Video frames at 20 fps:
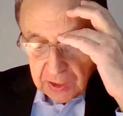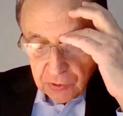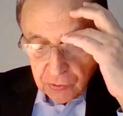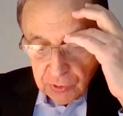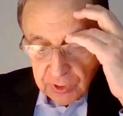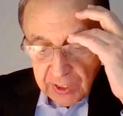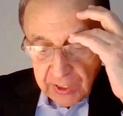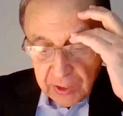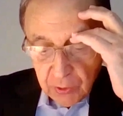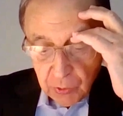
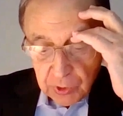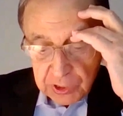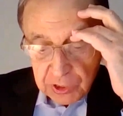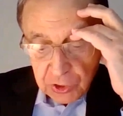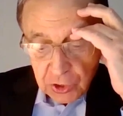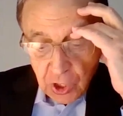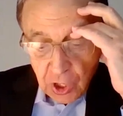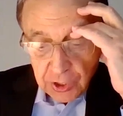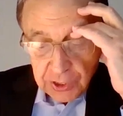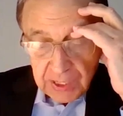it really
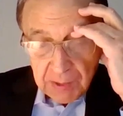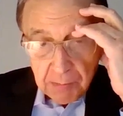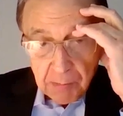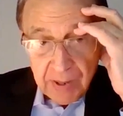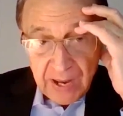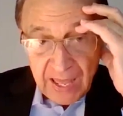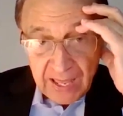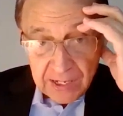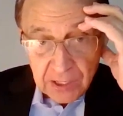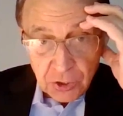was not a
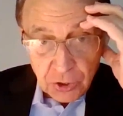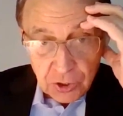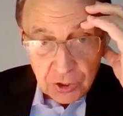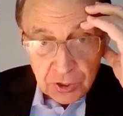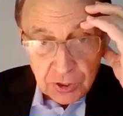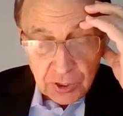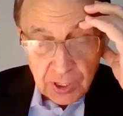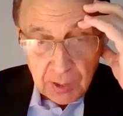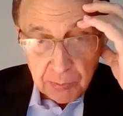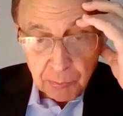blended